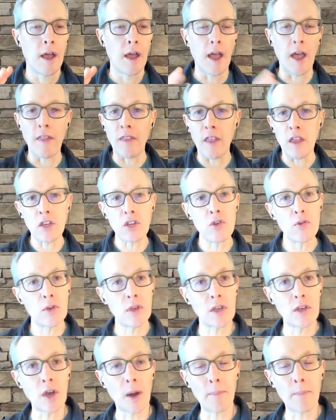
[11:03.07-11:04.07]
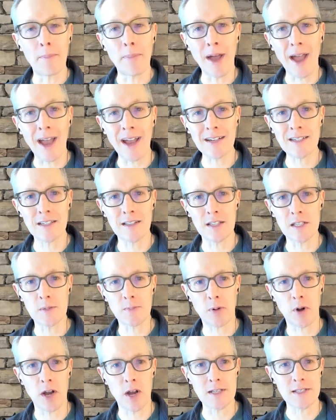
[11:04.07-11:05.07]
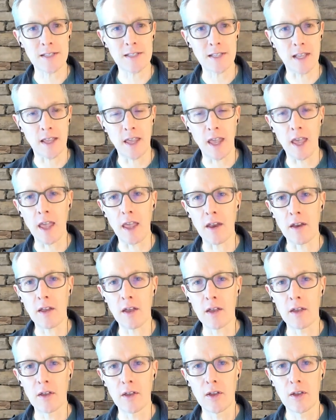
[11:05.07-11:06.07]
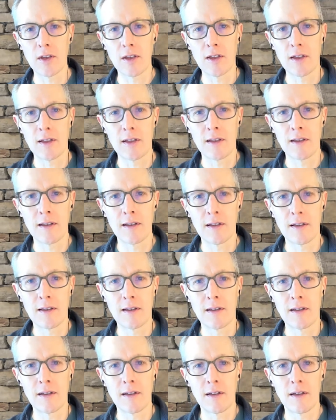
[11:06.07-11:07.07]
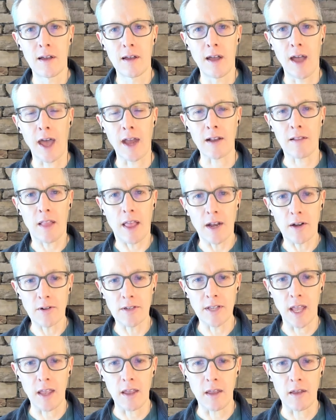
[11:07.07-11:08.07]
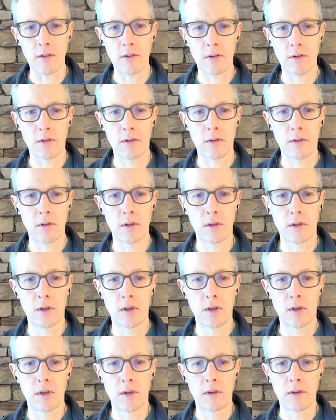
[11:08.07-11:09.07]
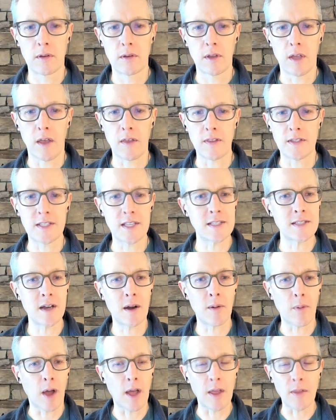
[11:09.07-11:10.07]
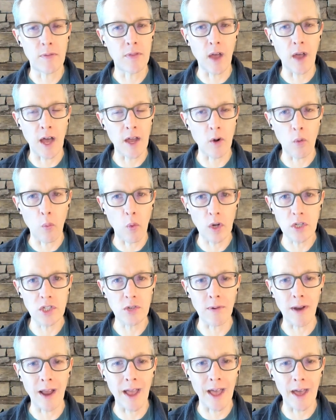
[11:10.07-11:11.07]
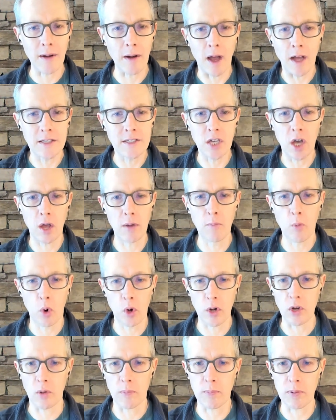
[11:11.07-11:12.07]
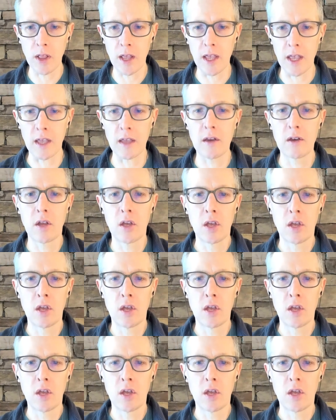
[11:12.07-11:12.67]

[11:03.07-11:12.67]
And then you can come back to this process again at a later date. Okay, this isn't I don't want you to add a ton more to your plate.